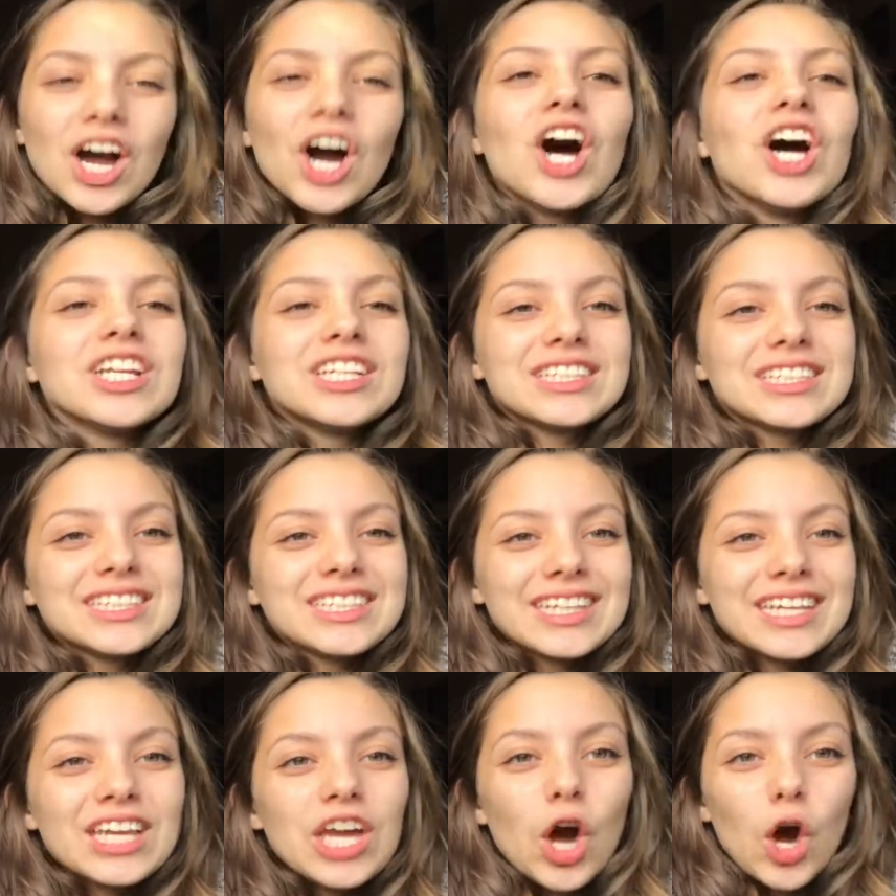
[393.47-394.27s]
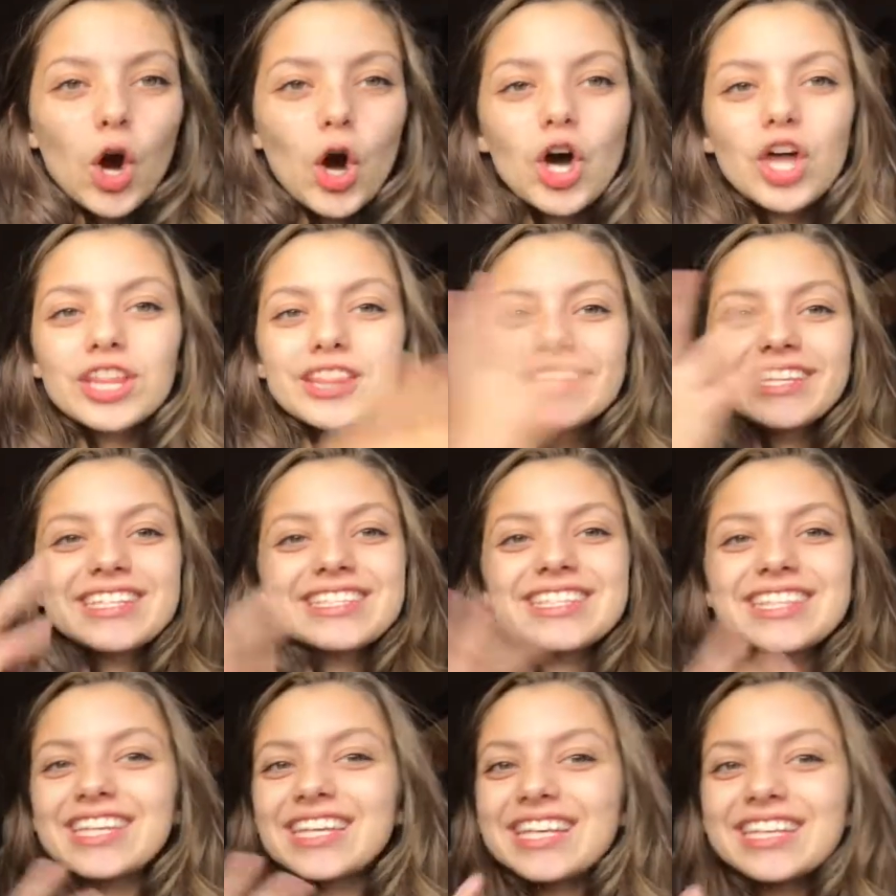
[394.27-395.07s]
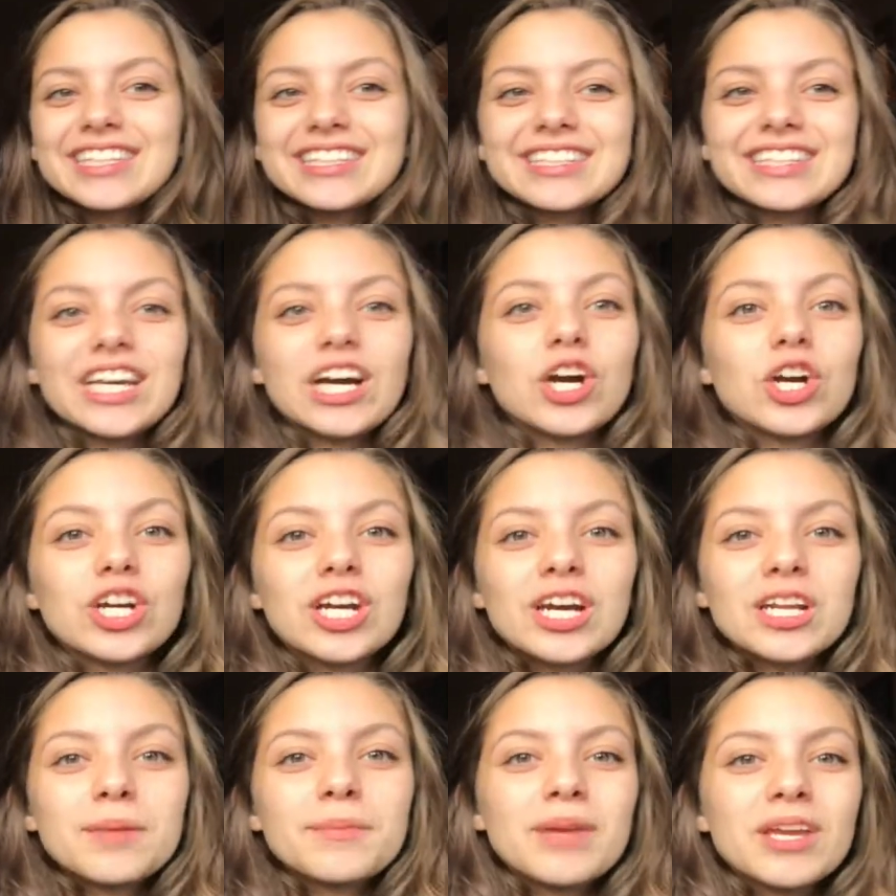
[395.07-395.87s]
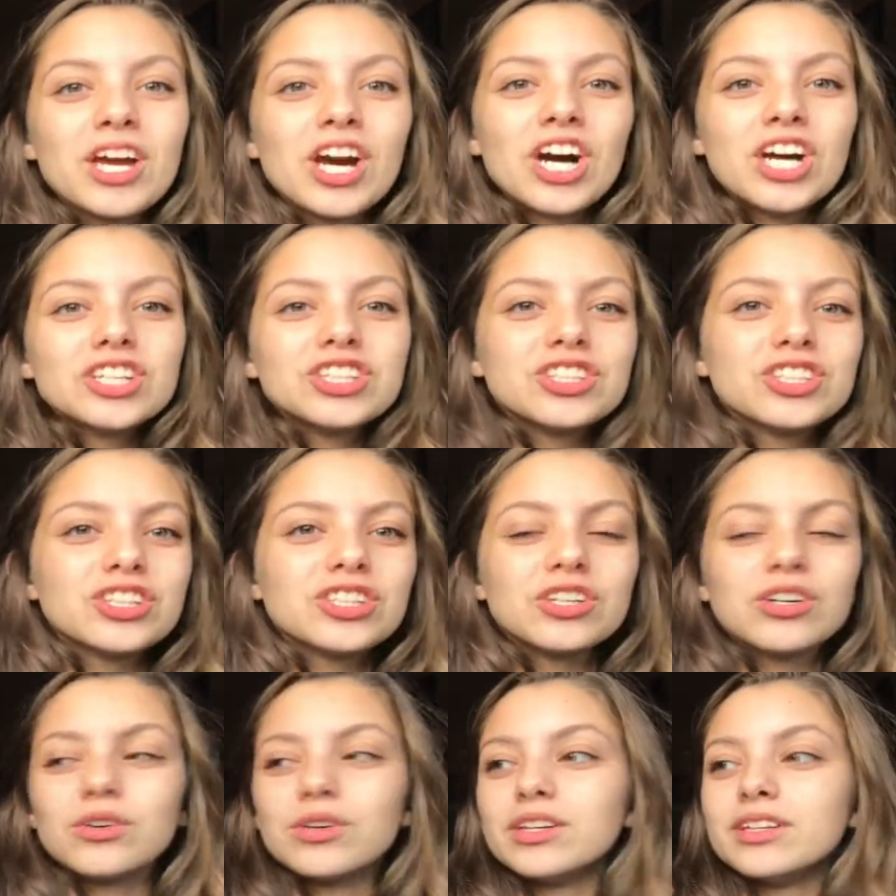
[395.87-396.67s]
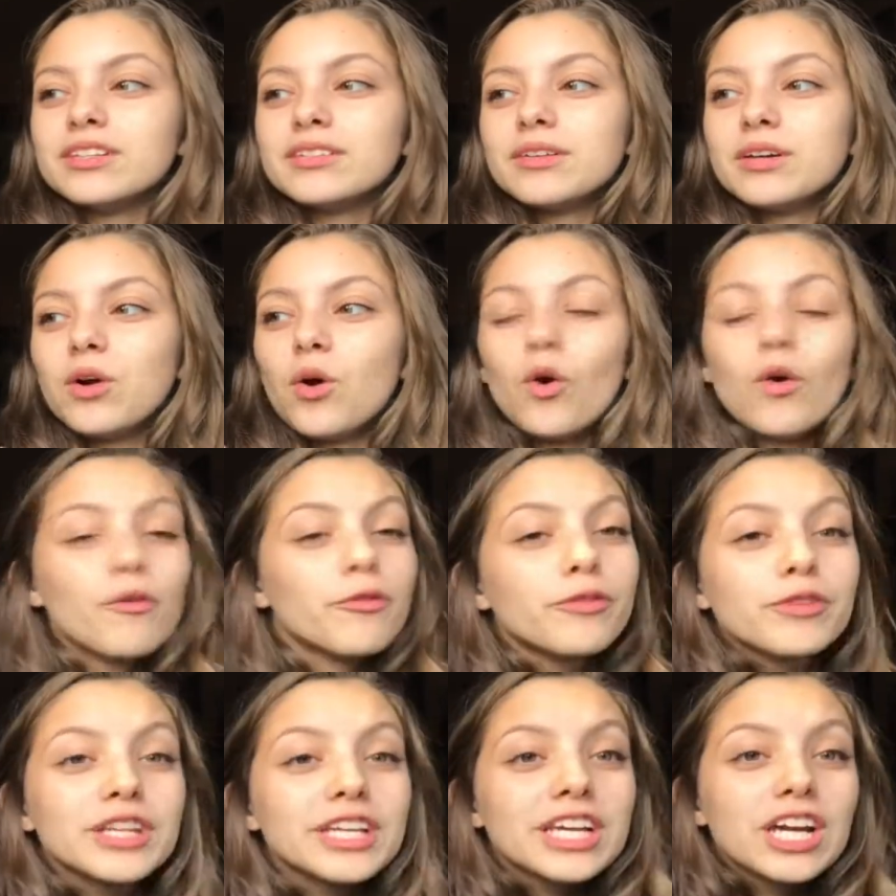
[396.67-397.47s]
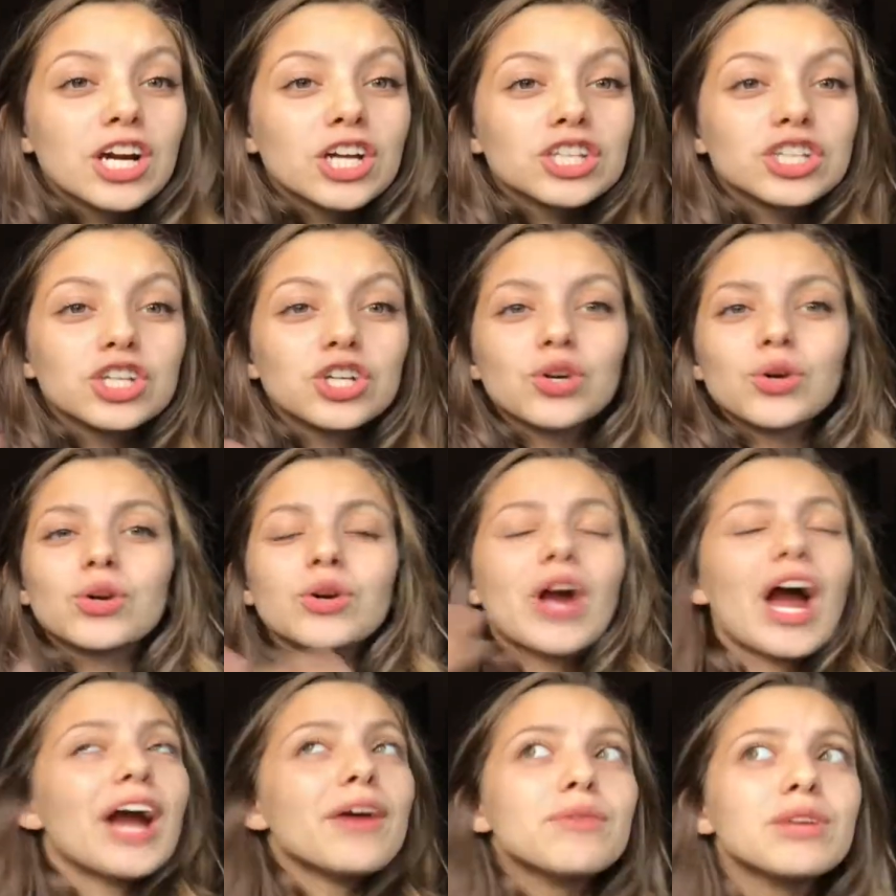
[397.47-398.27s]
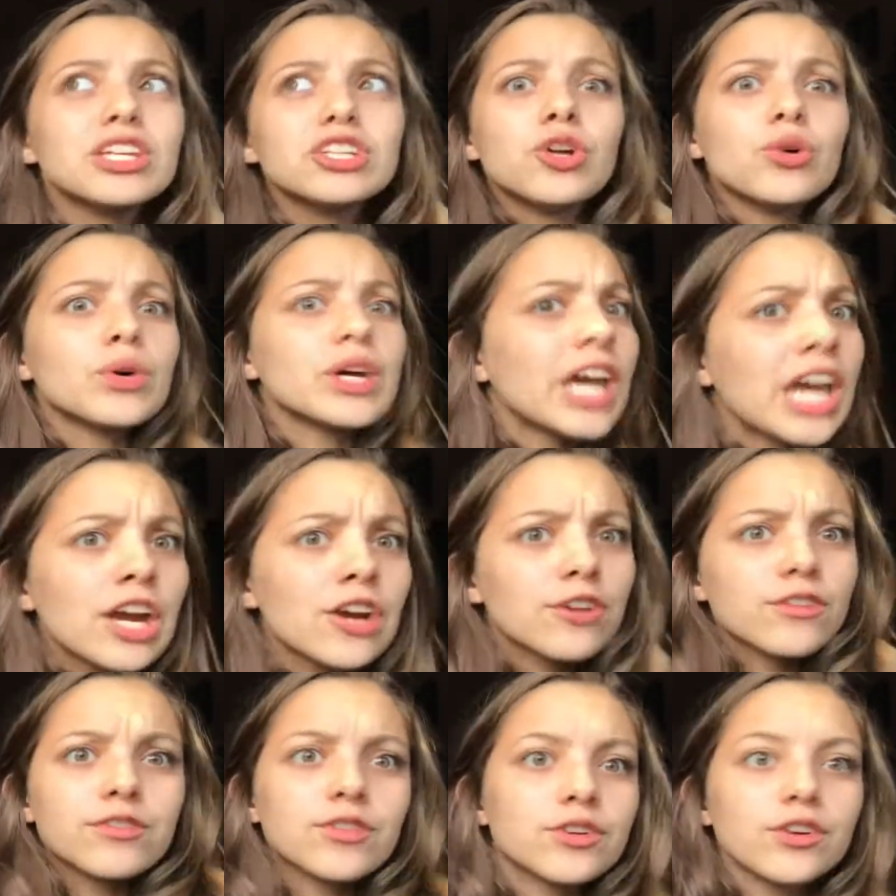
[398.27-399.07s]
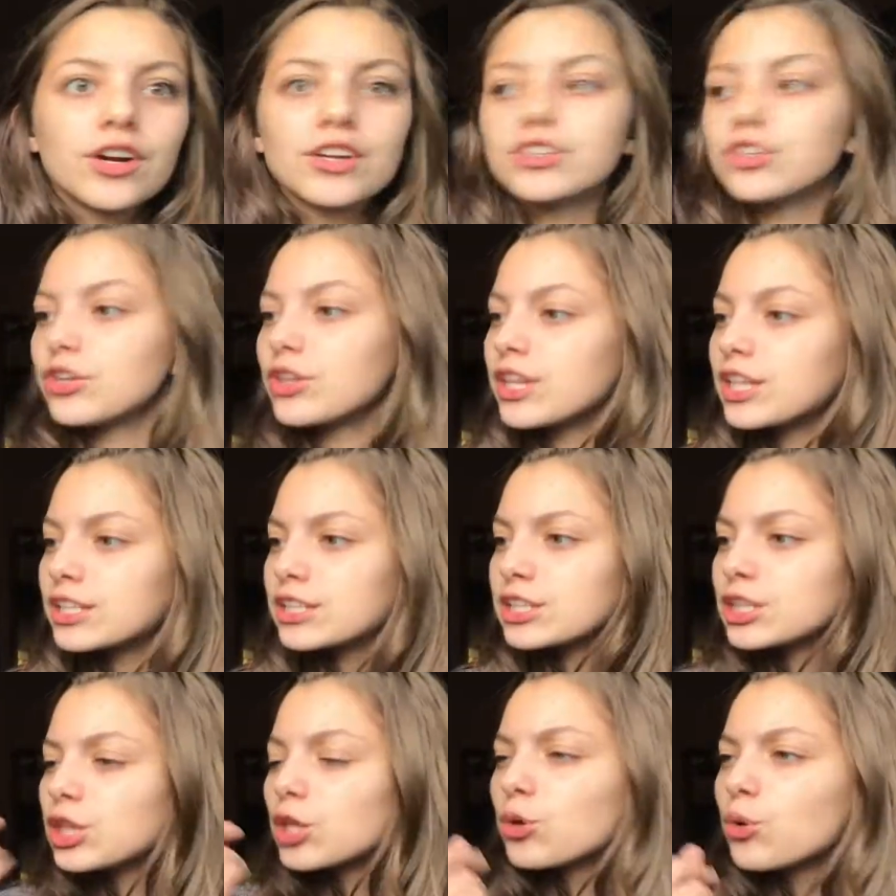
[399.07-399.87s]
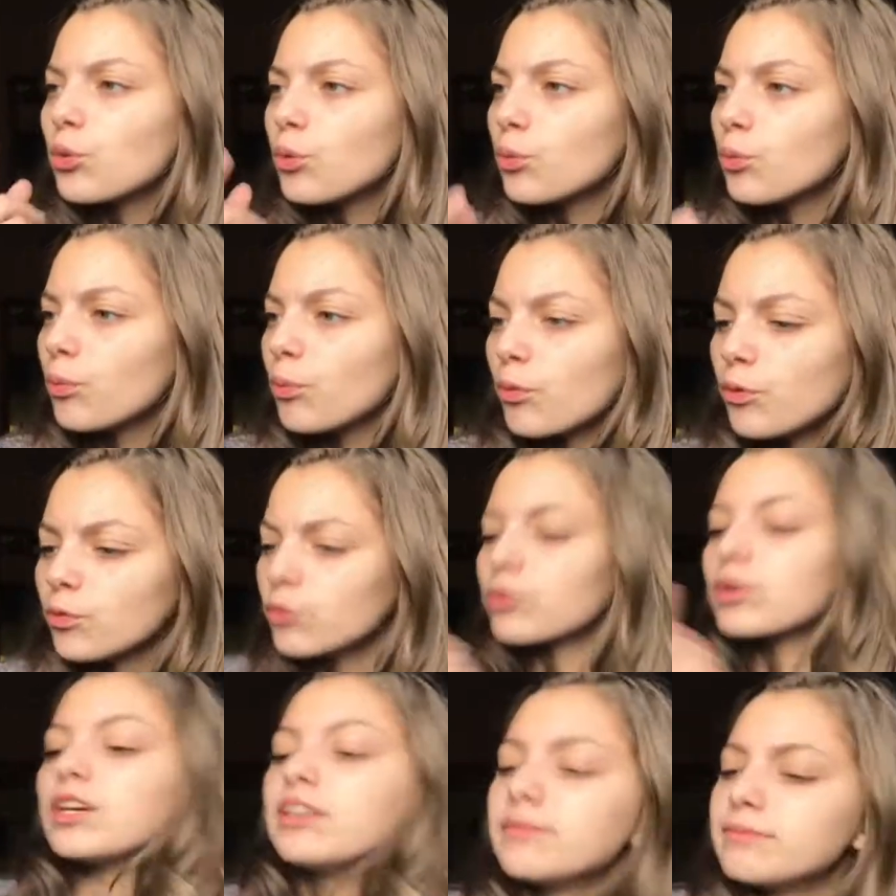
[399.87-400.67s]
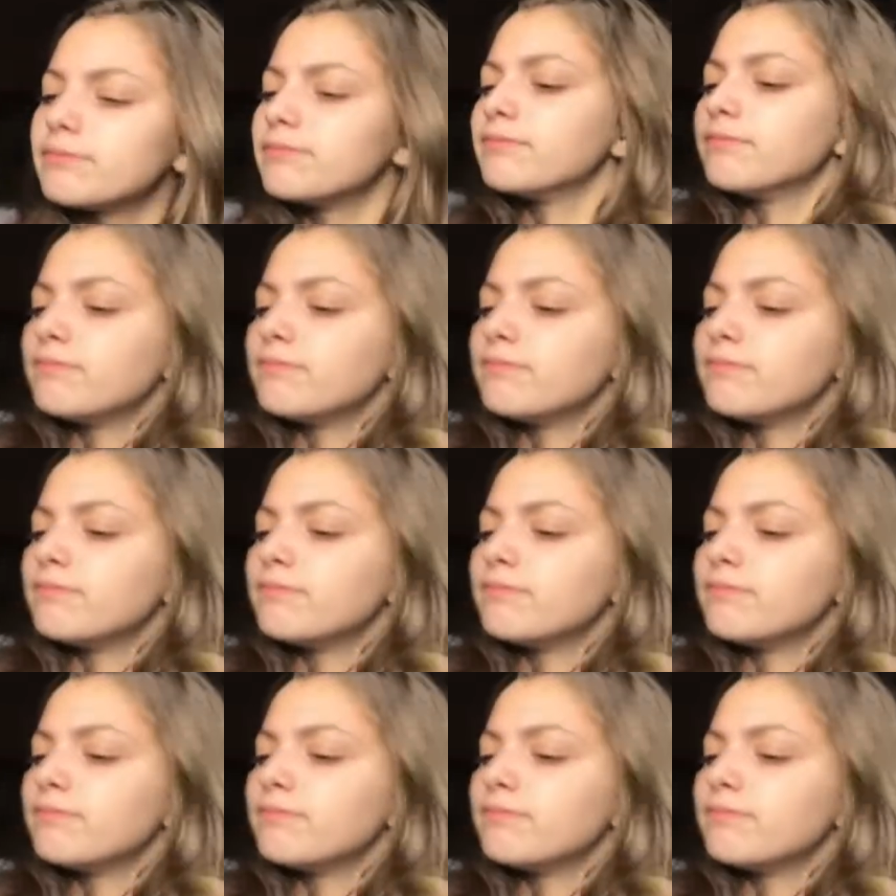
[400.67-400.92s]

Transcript: Honestly, all these things that are gonna be under, or hopefully under, or I really don't care if they're under this little green